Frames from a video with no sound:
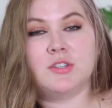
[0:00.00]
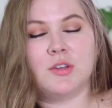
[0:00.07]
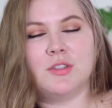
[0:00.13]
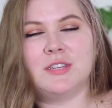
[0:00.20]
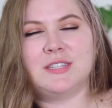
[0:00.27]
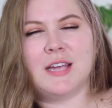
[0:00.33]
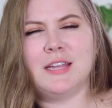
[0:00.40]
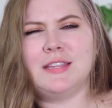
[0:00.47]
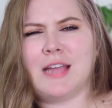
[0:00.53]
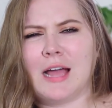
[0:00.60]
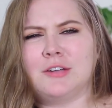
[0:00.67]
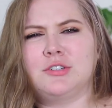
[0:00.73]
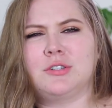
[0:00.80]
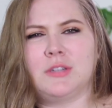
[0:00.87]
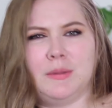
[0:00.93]
So the sun
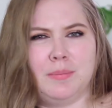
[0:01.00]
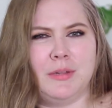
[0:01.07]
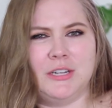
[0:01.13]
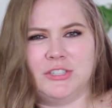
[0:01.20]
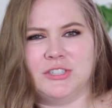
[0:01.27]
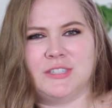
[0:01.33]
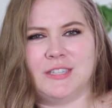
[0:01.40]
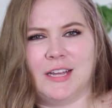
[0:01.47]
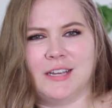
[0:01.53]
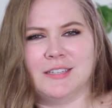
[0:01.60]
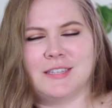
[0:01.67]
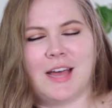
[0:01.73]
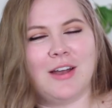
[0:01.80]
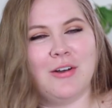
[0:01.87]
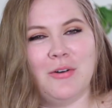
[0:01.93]
naturally bleaches
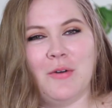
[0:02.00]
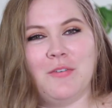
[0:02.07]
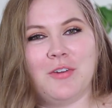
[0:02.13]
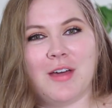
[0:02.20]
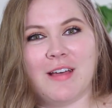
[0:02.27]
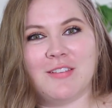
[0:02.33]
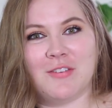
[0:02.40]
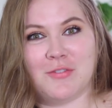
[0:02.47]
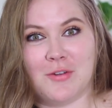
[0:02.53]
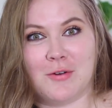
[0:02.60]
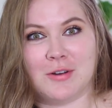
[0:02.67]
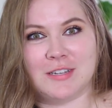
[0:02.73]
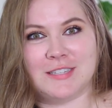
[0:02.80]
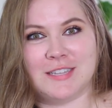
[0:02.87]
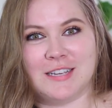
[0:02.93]
things. I don't know if you guys have
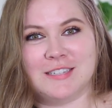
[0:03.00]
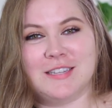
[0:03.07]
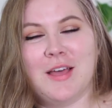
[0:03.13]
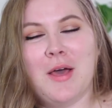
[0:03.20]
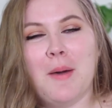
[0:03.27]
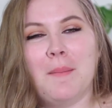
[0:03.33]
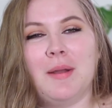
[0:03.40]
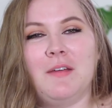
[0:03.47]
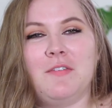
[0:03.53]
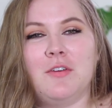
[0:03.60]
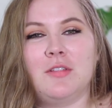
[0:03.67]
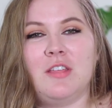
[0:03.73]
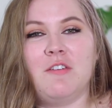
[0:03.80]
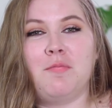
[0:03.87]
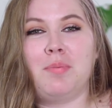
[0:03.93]
noticed this, but if
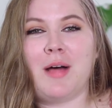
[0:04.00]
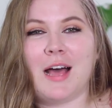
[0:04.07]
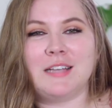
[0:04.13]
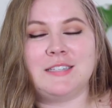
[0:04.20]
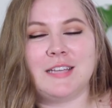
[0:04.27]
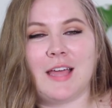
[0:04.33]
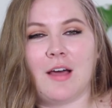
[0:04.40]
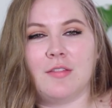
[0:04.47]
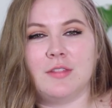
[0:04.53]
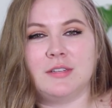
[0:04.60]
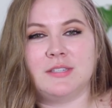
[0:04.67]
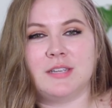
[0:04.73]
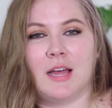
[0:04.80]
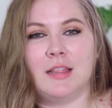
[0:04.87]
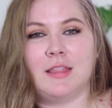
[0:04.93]
you leave plastic out in
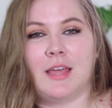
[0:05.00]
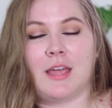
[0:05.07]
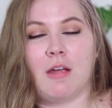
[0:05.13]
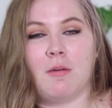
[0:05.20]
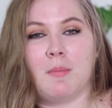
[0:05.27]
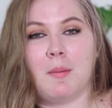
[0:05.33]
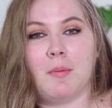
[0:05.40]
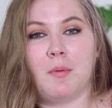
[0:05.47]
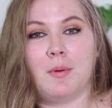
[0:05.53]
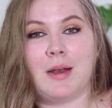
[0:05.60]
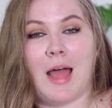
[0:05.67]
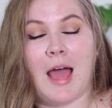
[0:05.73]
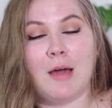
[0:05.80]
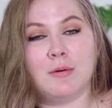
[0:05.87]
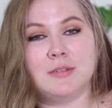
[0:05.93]
the sun, like I remember
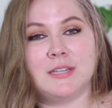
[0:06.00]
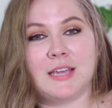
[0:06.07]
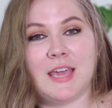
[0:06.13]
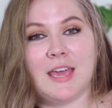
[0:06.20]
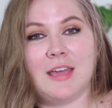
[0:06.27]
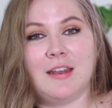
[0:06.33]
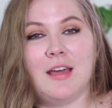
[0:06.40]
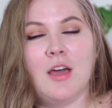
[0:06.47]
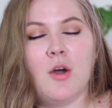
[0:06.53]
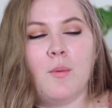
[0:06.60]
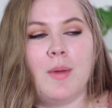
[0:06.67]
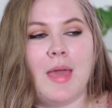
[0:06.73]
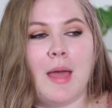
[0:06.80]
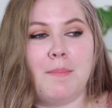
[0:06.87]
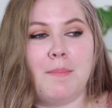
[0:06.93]
when I was a kid,
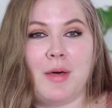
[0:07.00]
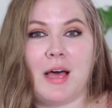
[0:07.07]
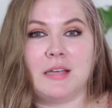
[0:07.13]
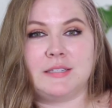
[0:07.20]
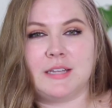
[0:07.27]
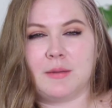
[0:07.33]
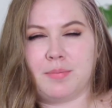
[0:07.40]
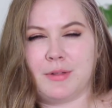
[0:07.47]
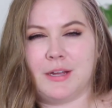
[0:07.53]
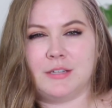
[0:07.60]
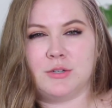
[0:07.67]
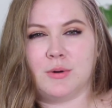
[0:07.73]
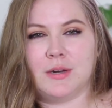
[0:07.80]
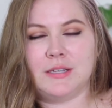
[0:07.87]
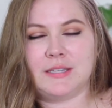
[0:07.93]
we plastic
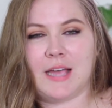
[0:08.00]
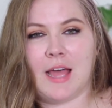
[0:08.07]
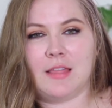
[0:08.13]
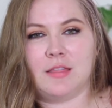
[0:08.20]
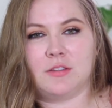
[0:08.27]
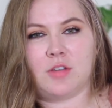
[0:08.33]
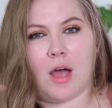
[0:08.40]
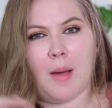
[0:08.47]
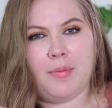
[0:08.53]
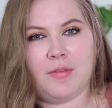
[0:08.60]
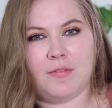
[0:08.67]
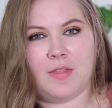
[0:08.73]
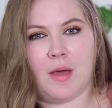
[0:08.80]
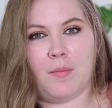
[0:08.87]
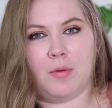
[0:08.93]
play toys and the
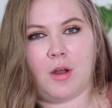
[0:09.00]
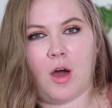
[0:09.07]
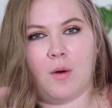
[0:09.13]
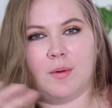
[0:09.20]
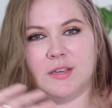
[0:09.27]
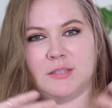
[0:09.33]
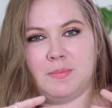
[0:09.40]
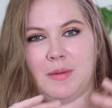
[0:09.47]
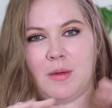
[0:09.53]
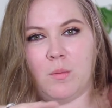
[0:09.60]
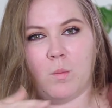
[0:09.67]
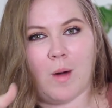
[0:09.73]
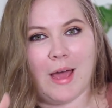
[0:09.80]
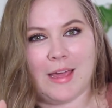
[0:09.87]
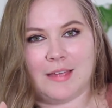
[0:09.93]
tops of them would always be
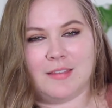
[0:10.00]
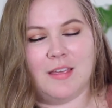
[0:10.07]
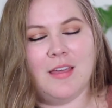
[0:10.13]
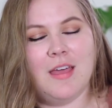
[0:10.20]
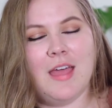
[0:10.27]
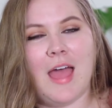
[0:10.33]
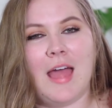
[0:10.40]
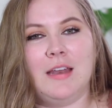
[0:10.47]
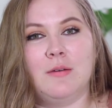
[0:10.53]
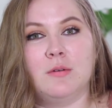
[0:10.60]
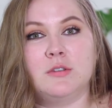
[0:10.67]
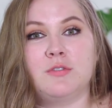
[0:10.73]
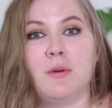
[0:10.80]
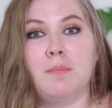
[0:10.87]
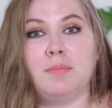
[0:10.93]
white, and it
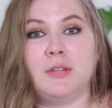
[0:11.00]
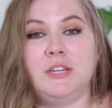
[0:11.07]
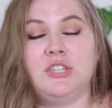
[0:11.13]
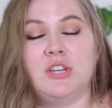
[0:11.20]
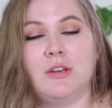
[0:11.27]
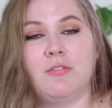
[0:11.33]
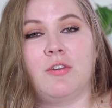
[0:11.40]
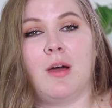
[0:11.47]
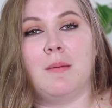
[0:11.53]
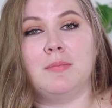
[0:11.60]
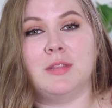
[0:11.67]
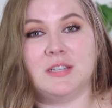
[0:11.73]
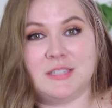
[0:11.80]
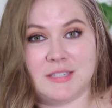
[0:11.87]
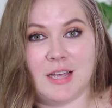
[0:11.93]
was from bleaching
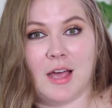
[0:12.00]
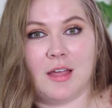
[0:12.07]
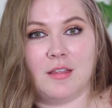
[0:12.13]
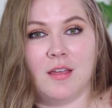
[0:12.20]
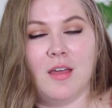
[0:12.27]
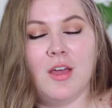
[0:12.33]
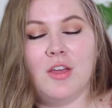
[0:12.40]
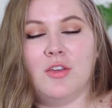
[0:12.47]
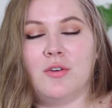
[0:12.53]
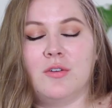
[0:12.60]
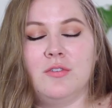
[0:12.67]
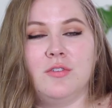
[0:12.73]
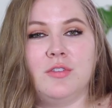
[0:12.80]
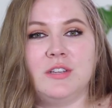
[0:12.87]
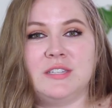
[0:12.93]
from the sun. You
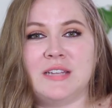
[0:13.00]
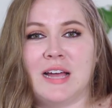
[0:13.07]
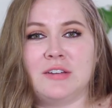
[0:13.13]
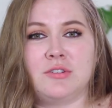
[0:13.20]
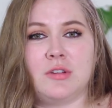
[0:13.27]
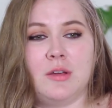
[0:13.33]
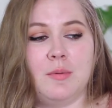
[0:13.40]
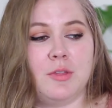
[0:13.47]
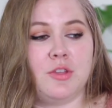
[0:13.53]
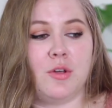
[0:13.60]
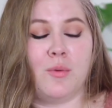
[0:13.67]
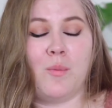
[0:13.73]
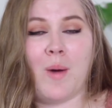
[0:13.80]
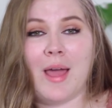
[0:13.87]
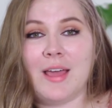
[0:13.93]
can do this naturally with
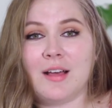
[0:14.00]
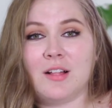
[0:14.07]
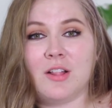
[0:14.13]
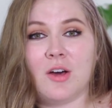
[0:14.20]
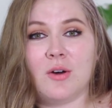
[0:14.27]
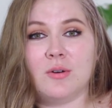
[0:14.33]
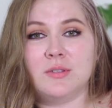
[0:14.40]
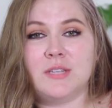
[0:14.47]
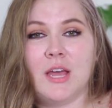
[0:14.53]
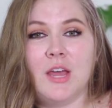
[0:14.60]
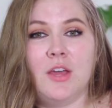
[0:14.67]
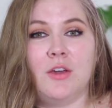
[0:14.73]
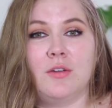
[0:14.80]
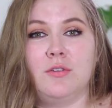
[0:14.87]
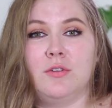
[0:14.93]
your white clothes.
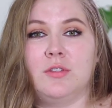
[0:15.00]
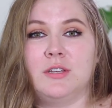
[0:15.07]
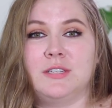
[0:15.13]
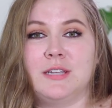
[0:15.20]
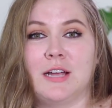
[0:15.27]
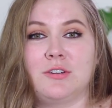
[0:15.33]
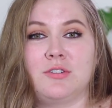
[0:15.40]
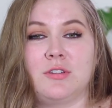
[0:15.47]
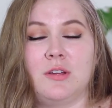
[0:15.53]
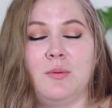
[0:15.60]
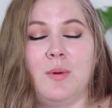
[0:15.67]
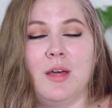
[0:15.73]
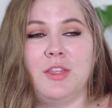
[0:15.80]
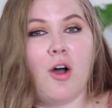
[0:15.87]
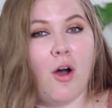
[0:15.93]
You can do this naturally
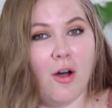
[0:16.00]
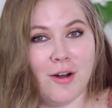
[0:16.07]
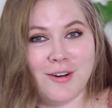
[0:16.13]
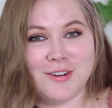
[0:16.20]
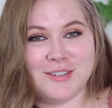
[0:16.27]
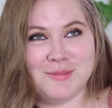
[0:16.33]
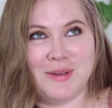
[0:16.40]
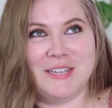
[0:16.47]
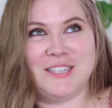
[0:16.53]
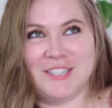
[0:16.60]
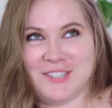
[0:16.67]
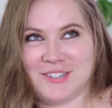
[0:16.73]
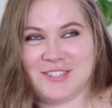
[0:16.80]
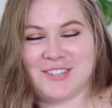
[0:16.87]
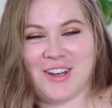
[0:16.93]
with cars. My
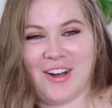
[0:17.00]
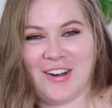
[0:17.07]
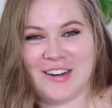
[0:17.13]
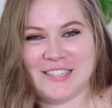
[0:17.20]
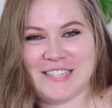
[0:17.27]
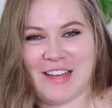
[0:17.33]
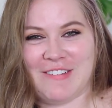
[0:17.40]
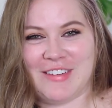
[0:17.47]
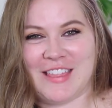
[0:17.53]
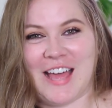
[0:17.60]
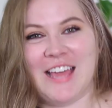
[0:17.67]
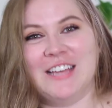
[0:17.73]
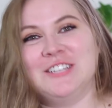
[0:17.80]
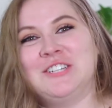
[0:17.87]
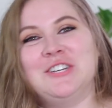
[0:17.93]
sister's car is having
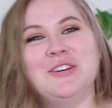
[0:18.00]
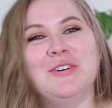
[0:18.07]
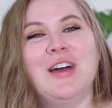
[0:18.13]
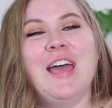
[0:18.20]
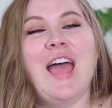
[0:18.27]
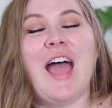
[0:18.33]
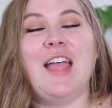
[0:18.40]
that issue.